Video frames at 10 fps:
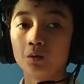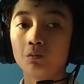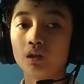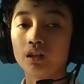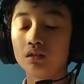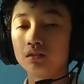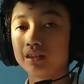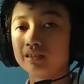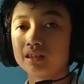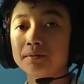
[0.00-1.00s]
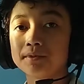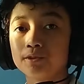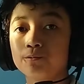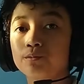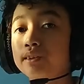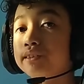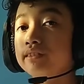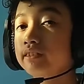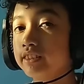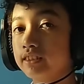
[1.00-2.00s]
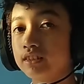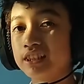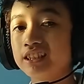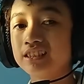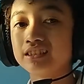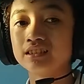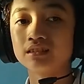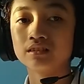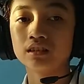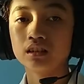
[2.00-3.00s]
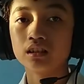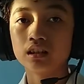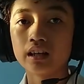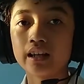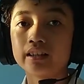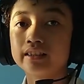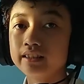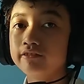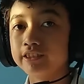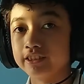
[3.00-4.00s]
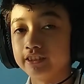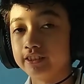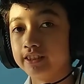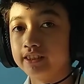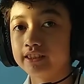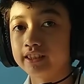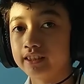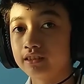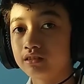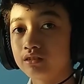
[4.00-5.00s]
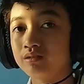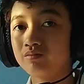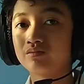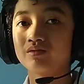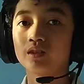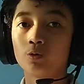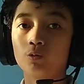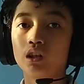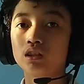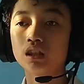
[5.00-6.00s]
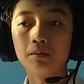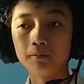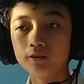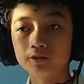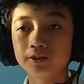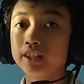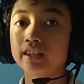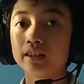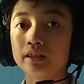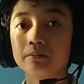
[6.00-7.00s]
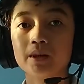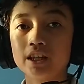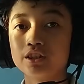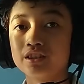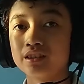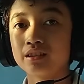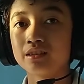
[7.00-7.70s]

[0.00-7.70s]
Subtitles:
Well, in terms of water resistance and heat resistance tests, well, sample 3 did the best.